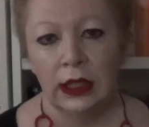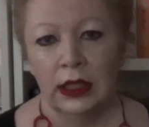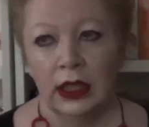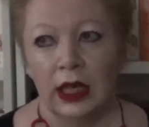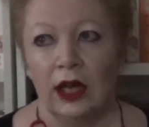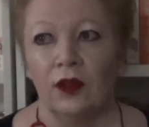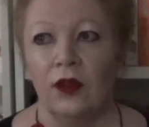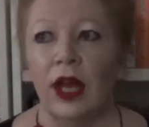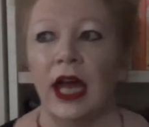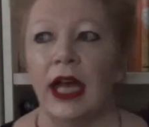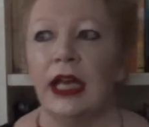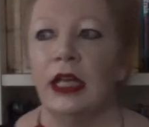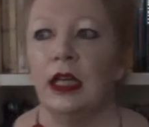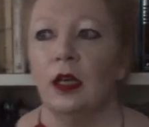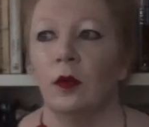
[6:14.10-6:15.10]
And
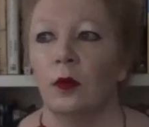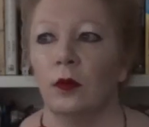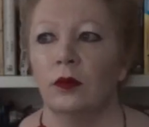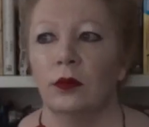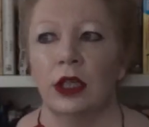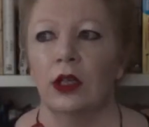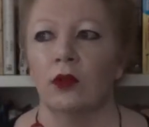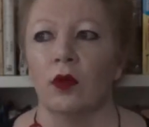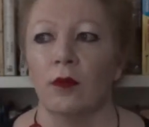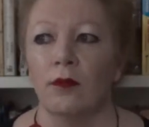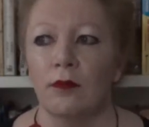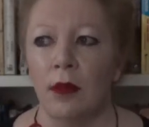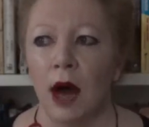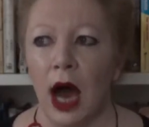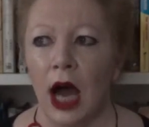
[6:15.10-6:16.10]
they did a
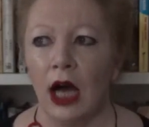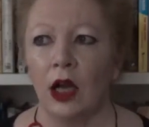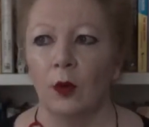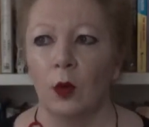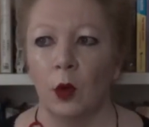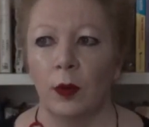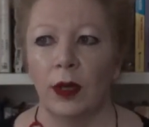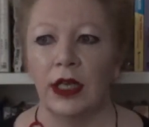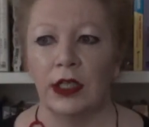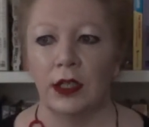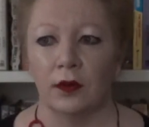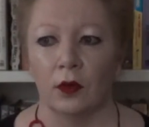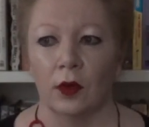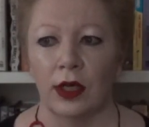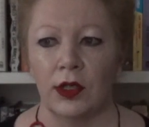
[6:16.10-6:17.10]
remarkable piece
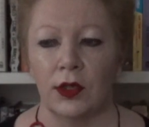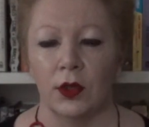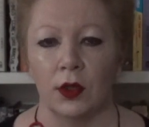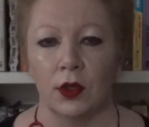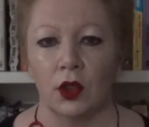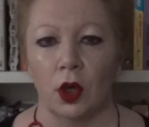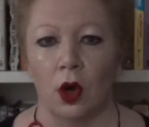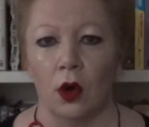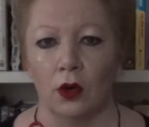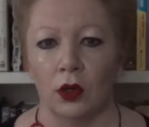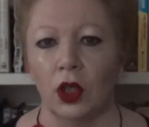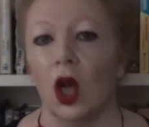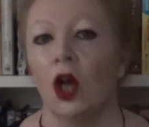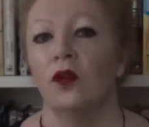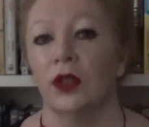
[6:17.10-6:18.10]
of research on
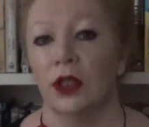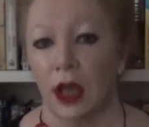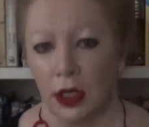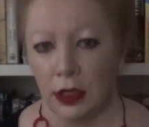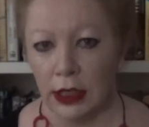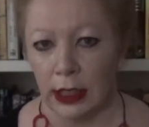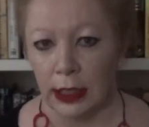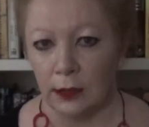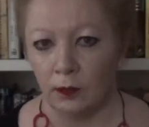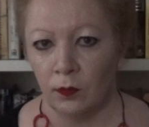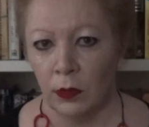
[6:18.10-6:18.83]
COVID-19